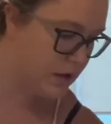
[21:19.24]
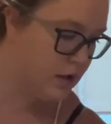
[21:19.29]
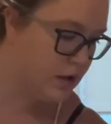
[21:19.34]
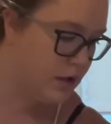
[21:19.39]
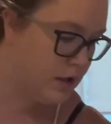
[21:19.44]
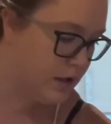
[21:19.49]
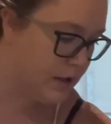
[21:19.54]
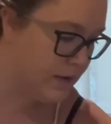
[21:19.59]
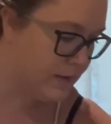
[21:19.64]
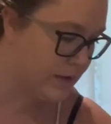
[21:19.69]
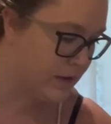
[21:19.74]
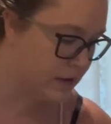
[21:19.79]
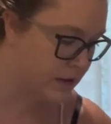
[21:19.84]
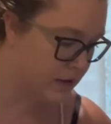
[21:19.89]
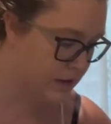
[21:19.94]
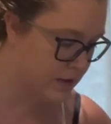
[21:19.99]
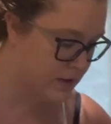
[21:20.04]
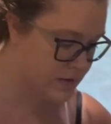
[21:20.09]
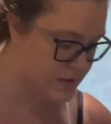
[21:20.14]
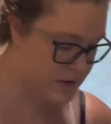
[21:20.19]
And then
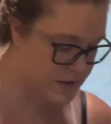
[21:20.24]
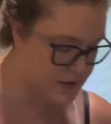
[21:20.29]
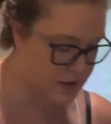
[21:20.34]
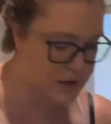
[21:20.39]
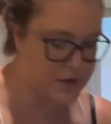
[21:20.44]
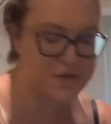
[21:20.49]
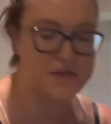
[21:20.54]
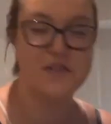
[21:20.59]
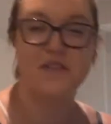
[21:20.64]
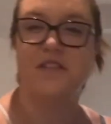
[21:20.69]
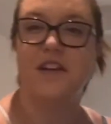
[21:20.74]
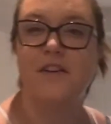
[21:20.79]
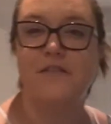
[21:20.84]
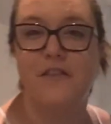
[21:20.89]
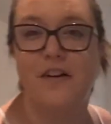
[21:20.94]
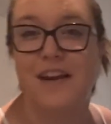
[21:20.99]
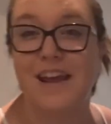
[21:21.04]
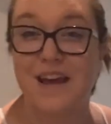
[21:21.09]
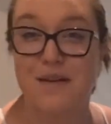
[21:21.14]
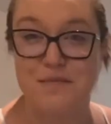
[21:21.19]
this is all stuff
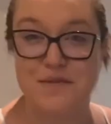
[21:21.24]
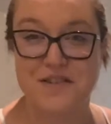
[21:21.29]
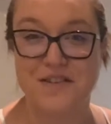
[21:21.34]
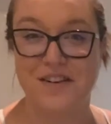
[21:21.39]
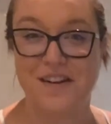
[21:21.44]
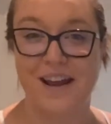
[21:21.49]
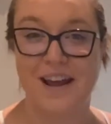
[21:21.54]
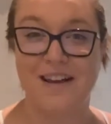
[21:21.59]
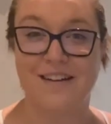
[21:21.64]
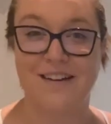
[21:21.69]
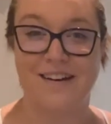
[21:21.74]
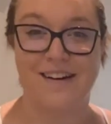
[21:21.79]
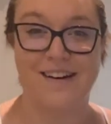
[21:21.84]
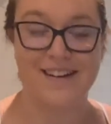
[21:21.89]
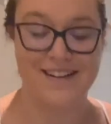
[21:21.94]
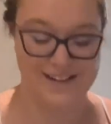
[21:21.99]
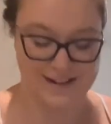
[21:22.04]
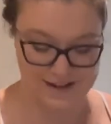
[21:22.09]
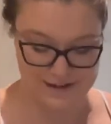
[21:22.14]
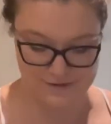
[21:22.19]
on Amazon I got
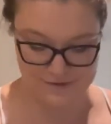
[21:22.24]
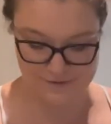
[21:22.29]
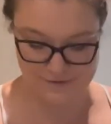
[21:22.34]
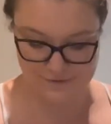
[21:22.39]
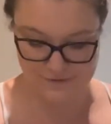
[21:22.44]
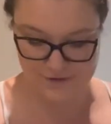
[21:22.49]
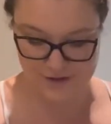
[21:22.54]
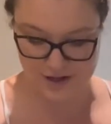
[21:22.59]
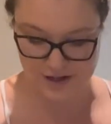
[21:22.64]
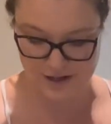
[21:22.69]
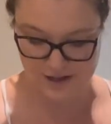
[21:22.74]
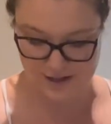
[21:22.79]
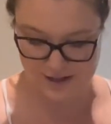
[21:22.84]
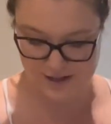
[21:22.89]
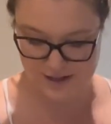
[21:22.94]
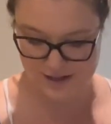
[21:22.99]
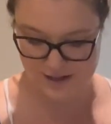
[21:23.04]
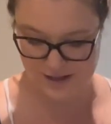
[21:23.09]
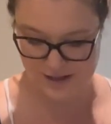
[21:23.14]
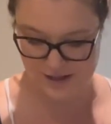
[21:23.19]
and
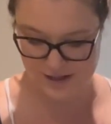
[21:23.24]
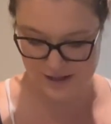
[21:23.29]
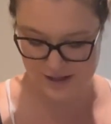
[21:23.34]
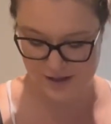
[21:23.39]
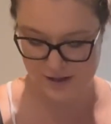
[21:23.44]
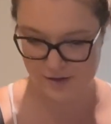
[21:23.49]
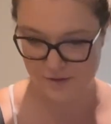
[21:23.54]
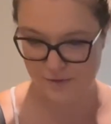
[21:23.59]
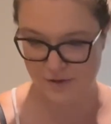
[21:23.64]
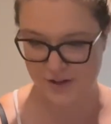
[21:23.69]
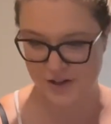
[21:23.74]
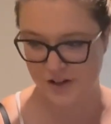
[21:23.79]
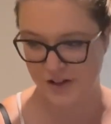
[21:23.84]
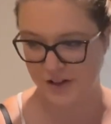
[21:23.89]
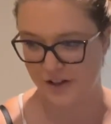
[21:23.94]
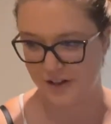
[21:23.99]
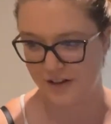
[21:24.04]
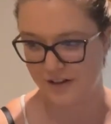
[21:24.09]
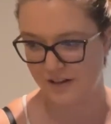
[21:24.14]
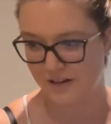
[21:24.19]
forgot to
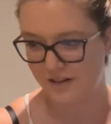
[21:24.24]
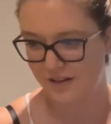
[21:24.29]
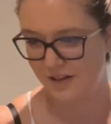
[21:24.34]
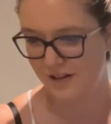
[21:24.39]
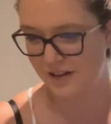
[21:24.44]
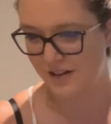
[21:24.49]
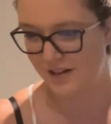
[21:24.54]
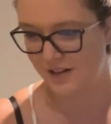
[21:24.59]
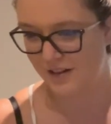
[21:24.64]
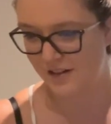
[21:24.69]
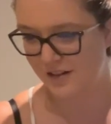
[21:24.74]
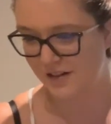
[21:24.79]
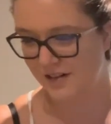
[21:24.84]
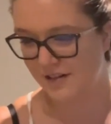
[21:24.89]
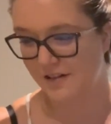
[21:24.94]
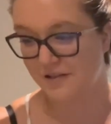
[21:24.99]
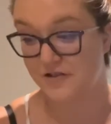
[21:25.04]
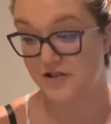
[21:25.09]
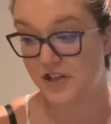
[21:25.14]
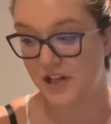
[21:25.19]
return,
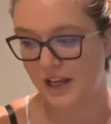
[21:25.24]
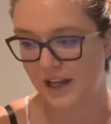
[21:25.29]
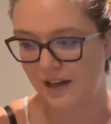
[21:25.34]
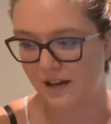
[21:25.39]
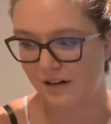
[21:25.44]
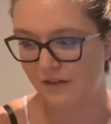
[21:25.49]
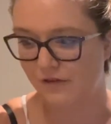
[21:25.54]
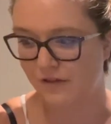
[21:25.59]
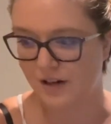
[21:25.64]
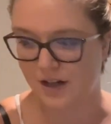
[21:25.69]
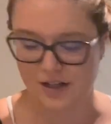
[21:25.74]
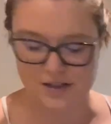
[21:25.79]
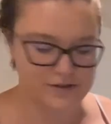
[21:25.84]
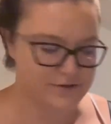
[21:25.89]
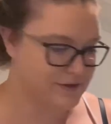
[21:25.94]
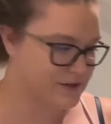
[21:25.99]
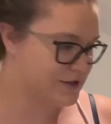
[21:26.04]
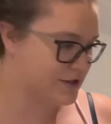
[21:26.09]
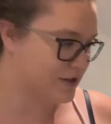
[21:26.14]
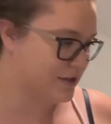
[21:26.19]
or Shein and forgot to
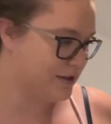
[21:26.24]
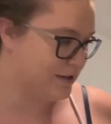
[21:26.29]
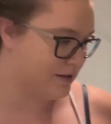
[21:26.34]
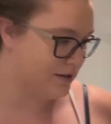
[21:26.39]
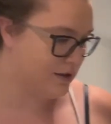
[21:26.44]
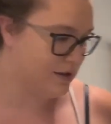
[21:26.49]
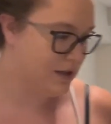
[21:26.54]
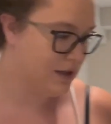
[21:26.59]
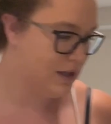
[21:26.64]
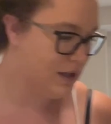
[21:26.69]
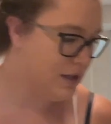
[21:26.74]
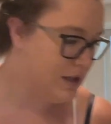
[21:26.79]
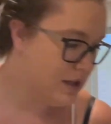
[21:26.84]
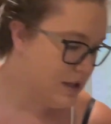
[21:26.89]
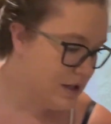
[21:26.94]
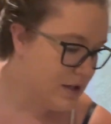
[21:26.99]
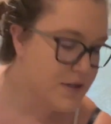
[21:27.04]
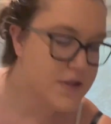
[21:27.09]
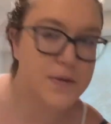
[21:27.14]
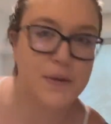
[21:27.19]
return.
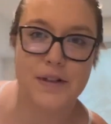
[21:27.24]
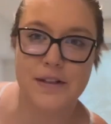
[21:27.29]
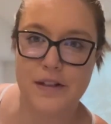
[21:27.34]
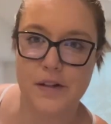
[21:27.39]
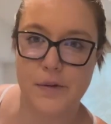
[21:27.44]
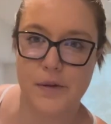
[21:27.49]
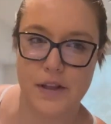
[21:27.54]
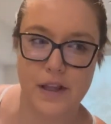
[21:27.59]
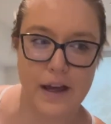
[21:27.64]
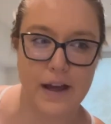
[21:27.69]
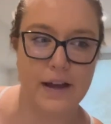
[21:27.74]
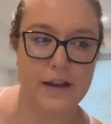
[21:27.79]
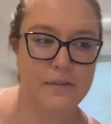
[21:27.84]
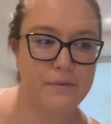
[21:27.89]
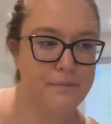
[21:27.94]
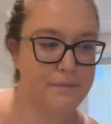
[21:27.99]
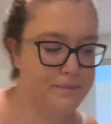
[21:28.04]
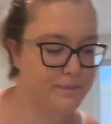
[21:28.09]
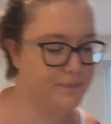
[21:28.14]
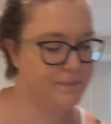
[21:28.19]
So I'll deal with that.
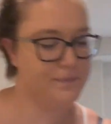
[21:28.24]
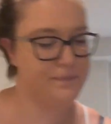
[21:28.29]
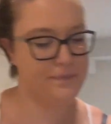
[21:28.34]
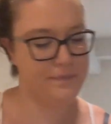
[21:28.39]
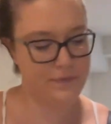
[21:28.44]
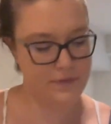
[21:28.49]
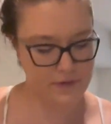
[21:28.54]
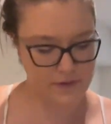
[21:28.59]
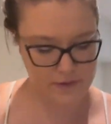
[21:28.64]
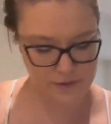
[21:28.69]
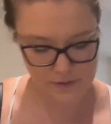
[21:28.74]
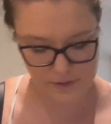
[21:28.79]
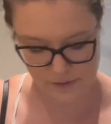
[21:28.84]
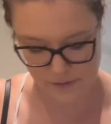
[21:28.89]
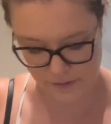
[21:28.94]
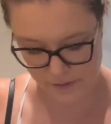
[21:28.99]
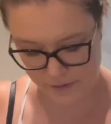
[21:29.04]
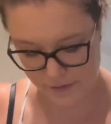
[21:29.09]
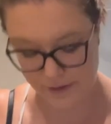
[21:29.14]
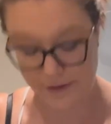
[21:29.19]

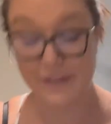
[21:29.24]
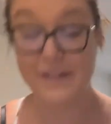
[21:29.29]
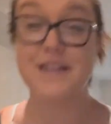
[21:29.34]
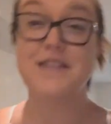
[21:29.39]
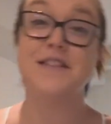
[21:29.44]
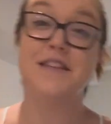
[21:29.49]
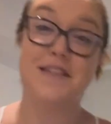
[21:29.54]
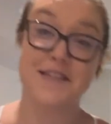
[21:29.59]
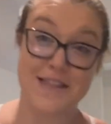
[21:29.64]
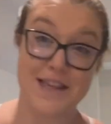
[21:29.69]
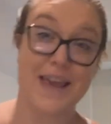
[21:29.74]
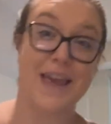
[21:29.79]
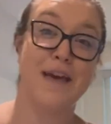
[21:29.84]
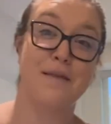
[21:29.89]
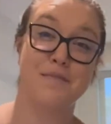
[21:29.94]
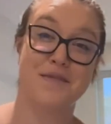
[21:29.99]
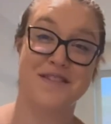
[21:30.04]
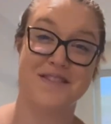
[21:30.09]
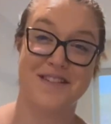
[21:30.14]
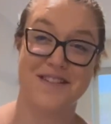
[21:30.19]
This is the
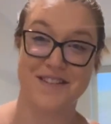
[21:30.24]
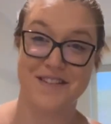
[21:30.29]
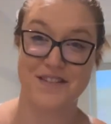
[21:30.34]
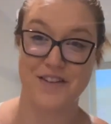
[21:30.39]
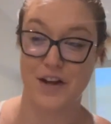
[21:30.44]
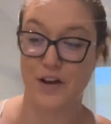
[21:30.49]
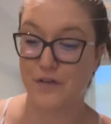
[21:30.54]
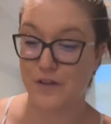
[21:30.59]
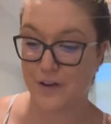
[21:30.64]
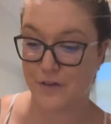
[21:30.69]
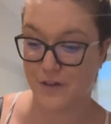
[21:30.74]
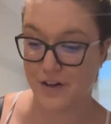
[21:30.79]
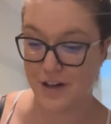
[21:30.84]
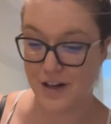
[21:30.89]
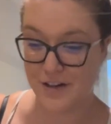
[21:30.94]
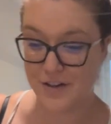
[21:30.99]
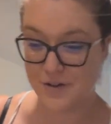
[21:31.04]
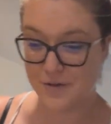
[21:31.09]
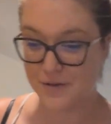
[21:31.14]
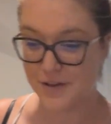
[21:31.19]
Amazon stuff I
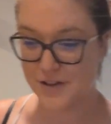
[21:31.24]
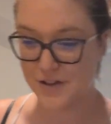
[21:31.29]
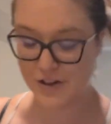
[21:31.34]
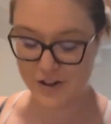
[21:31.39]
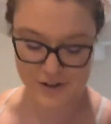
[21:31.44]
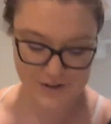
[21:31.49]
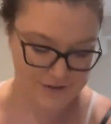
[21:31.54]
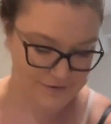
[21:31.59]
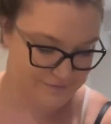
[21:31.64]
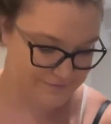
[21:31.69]
forgot to return.